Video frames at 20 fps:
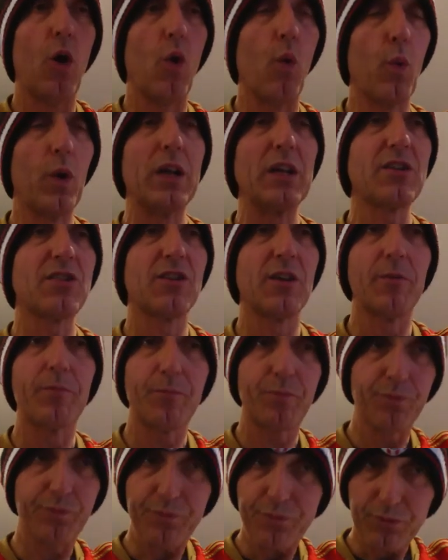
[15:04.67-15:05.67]
Willis,
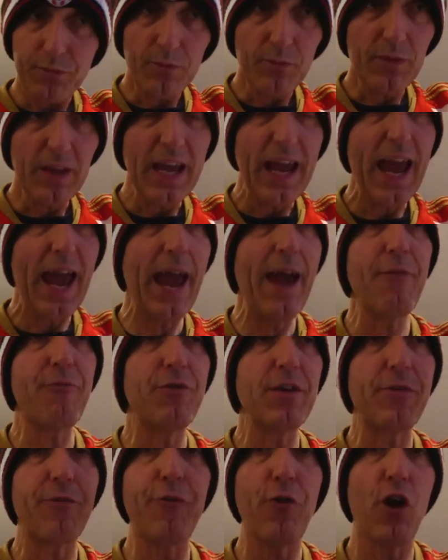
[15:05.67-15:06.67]

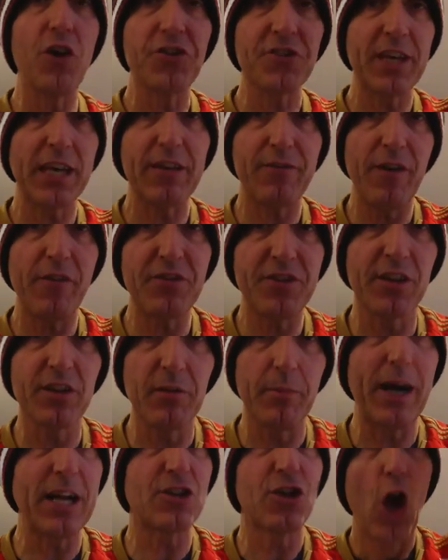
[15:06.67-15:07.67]
every first kick of every
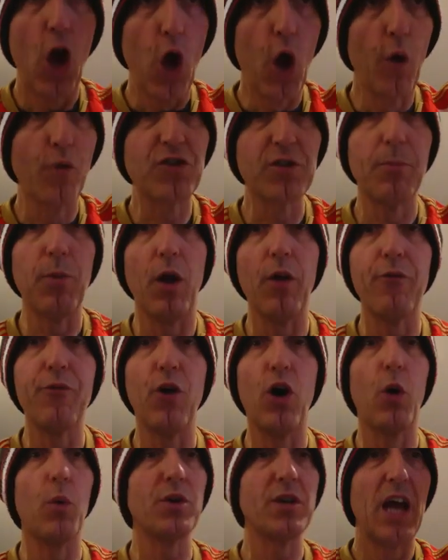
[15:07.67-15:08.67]
single match, hoofs the ball
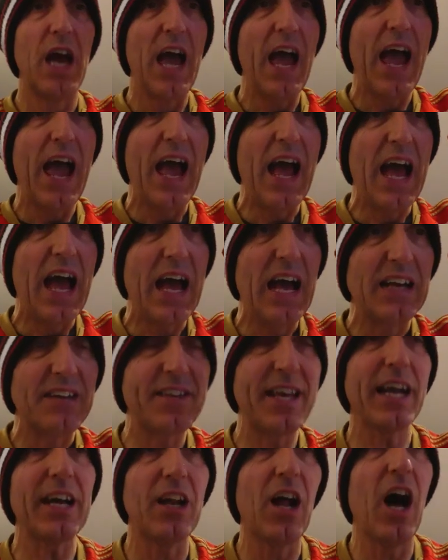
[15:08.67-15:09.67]
forward.
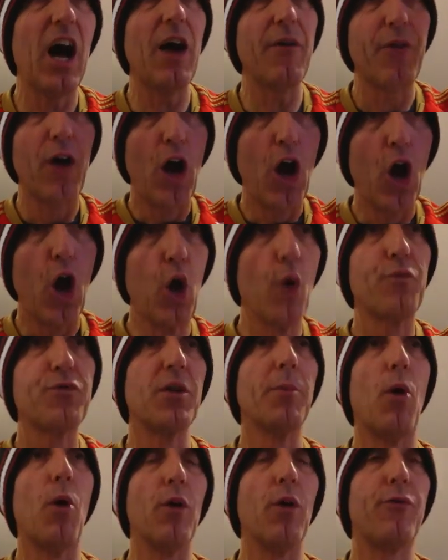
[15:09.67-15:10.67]
Second half, hoof
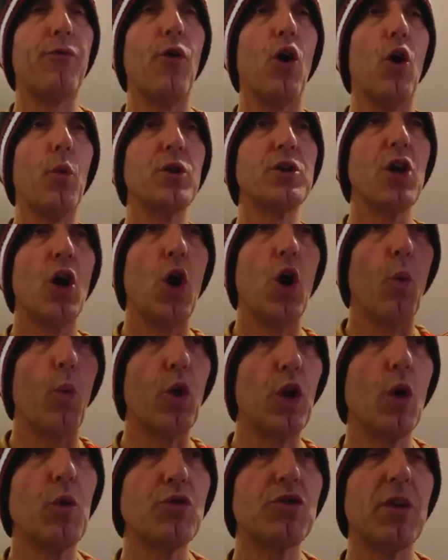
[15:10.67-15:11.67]
the ball forward.
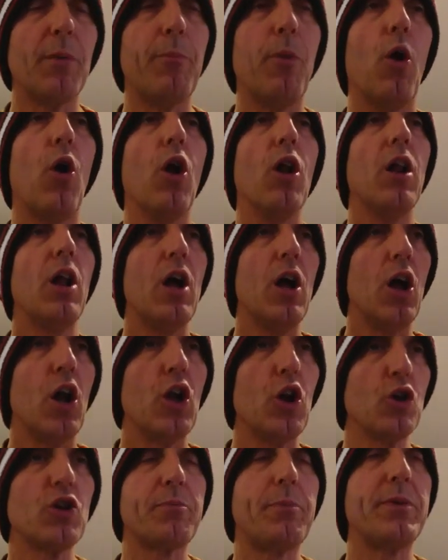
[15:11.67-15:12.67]
We lose the ball,
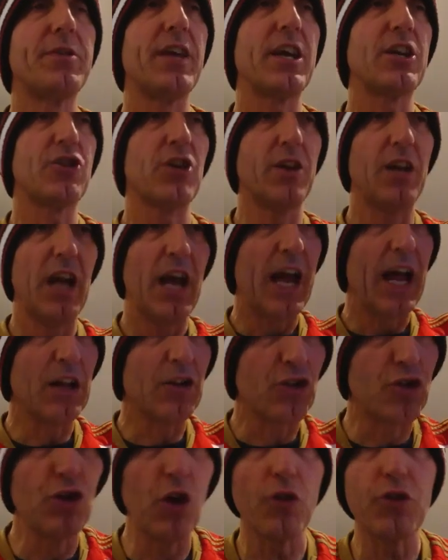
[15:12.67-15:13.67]
lose possession.
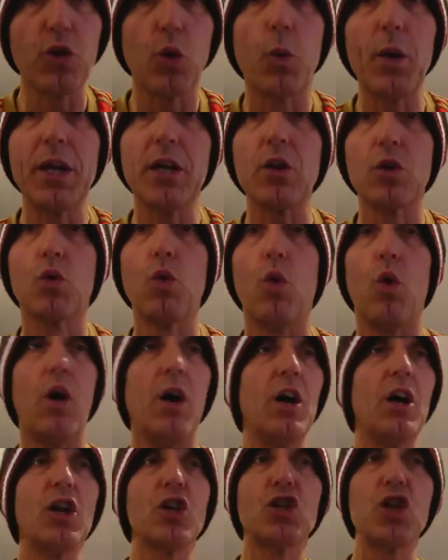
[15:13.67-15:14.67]
It's not the way to go.